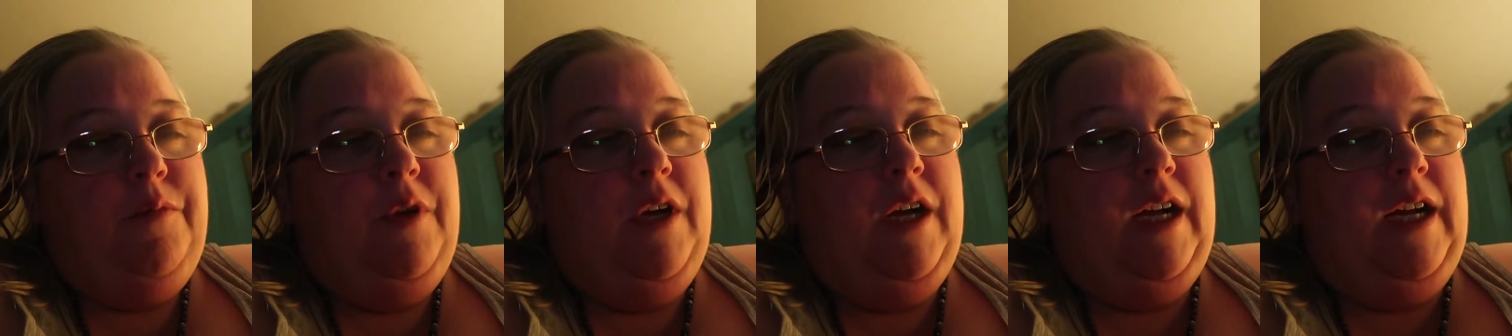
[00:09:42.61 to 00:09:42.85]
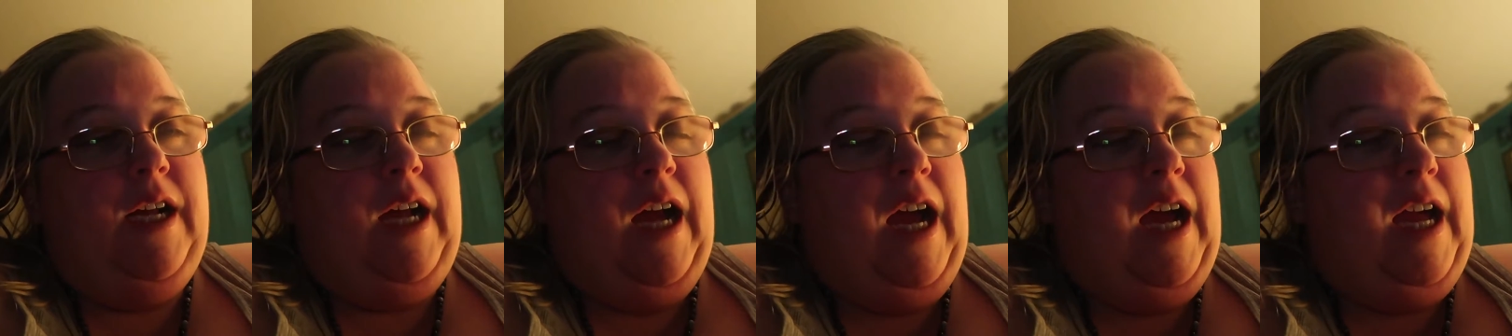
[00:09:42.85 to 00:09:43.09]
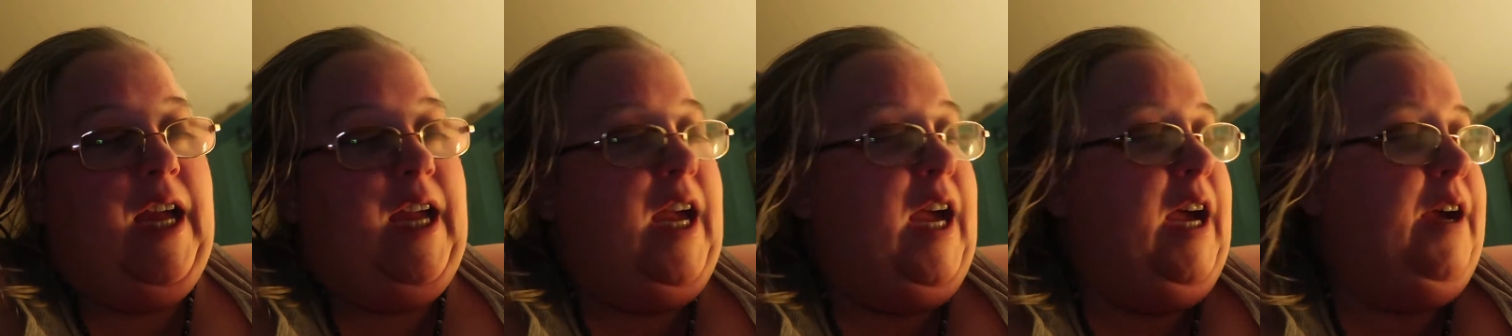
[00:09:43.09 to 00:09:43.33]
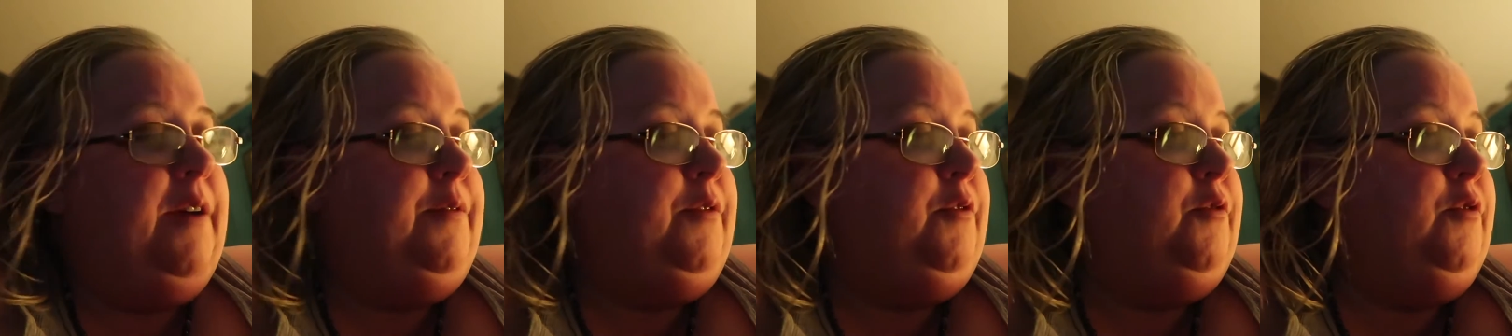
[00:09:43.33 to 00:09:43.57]
but I
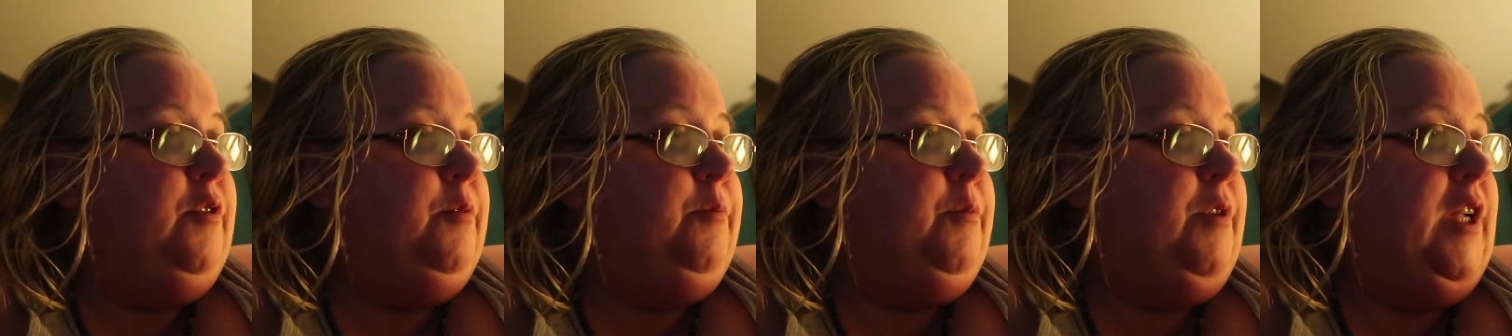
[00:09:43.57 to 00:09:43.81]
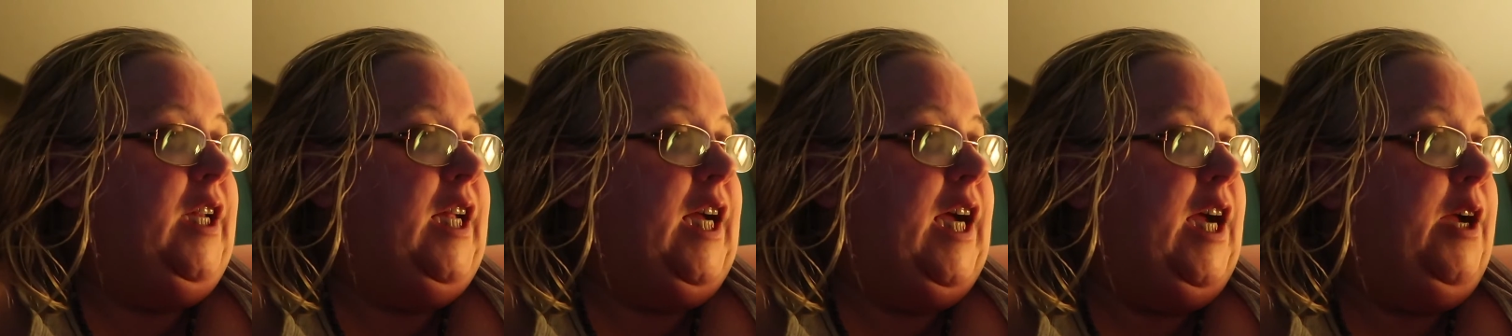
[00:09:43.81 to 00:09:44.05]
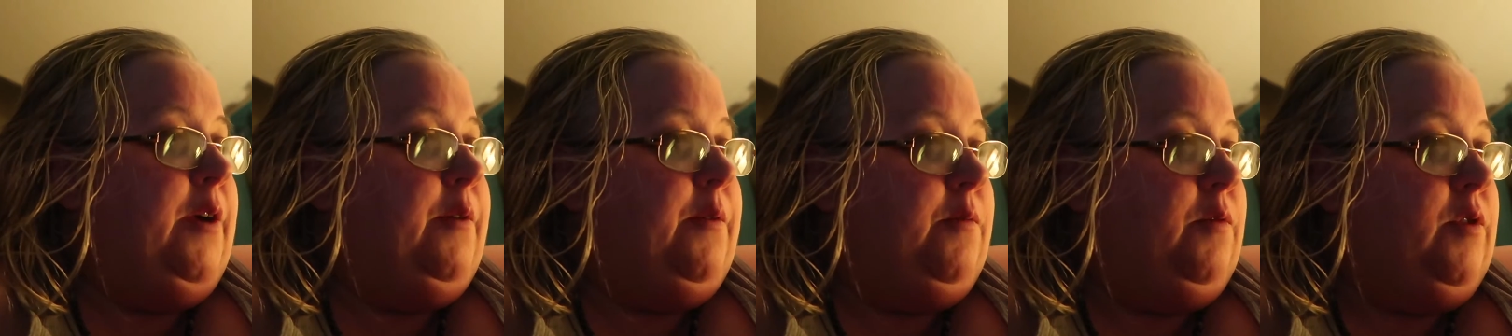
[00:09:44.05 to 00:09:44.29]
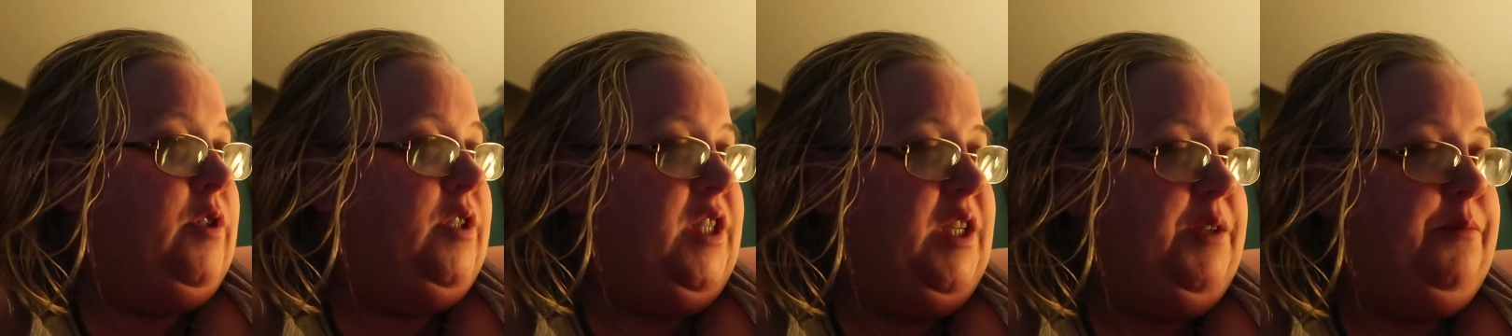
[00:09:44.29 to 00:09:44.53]
have to admit, I
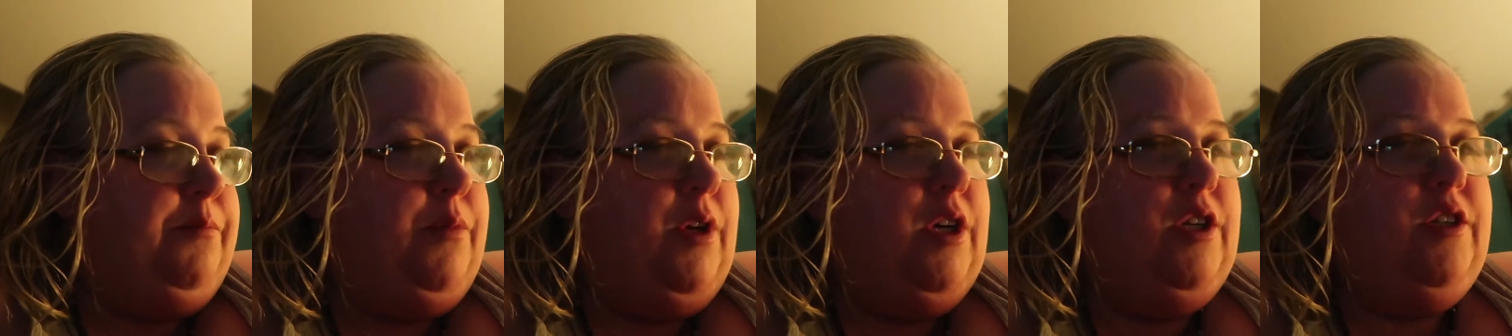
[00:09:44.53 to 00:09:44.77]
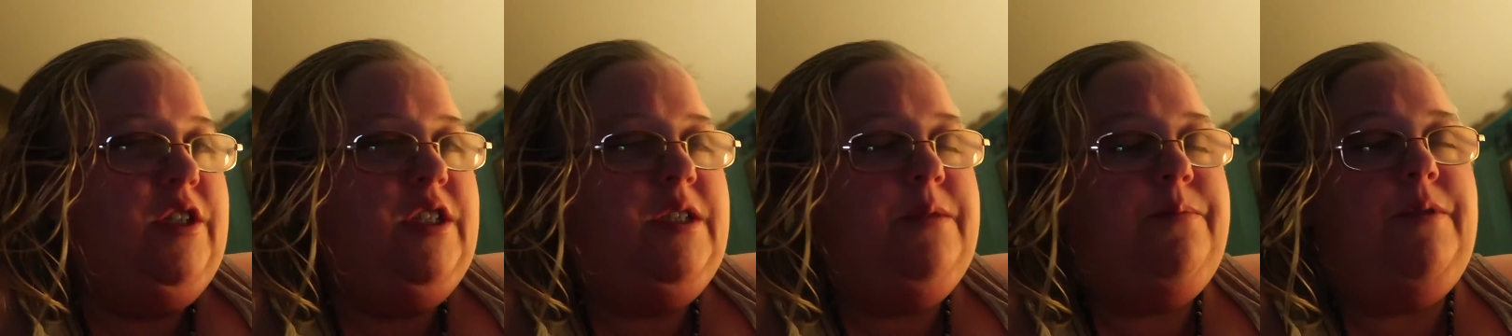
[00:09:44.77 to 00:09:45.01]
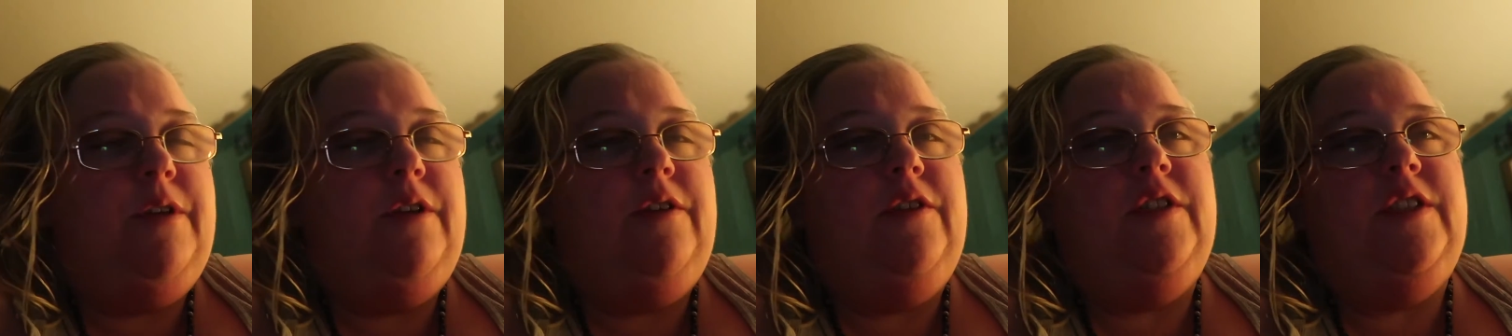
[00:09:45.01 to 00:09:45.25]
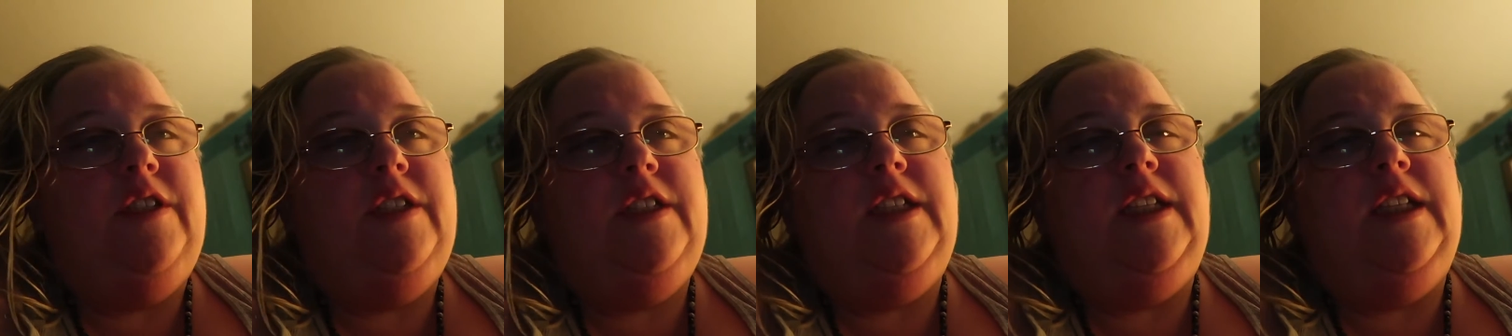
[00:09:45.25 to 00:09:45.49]
was in better
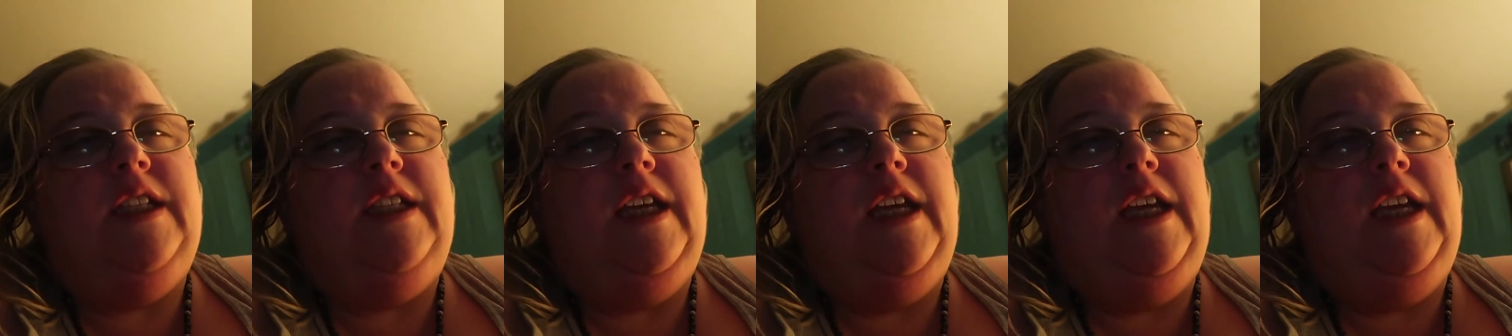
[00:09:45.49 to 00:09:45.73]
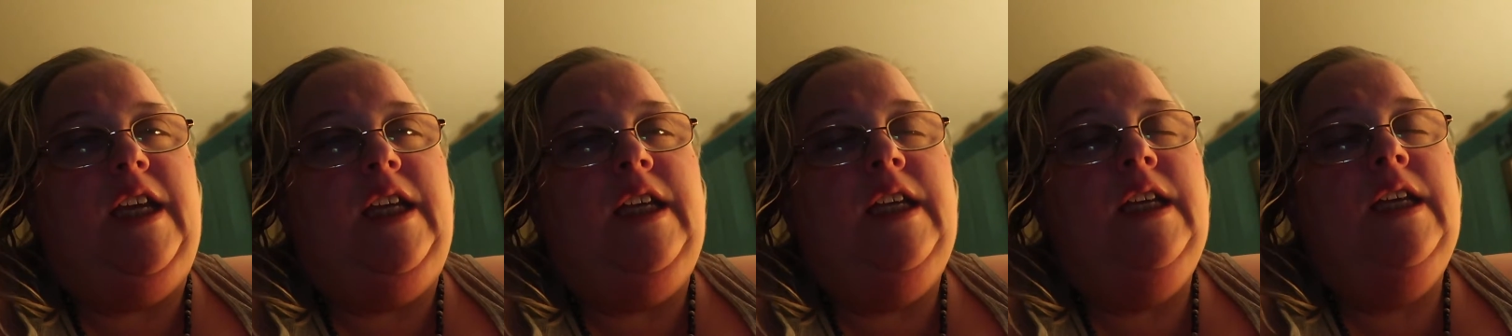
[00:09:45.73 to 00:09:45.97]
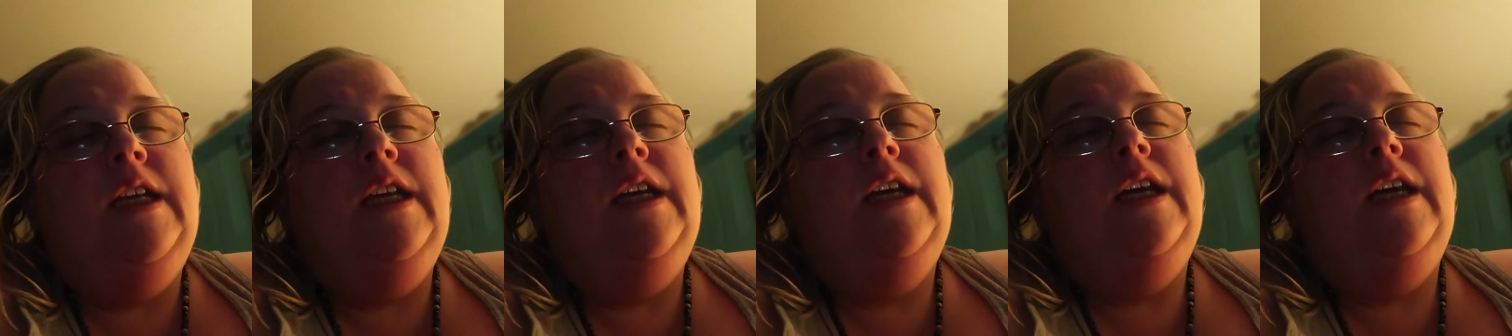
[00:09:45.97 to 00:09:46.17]
spirits today.